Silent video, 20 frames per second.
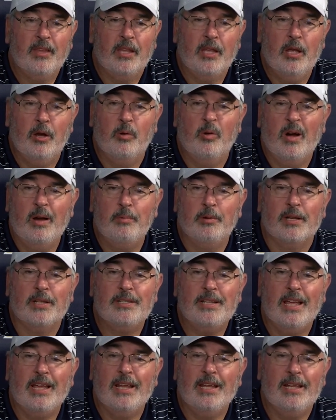You know, we're able to
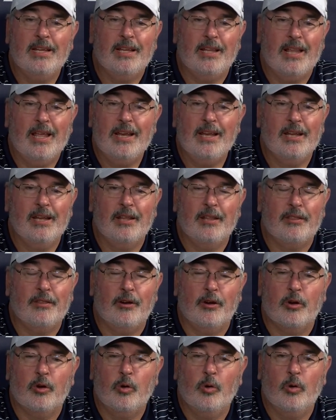take it into late into the
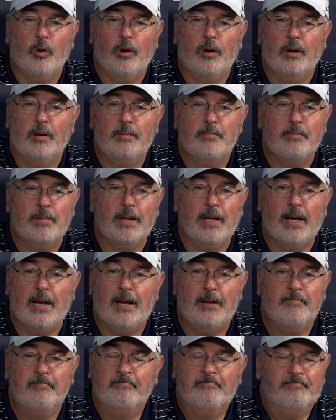third quarter, but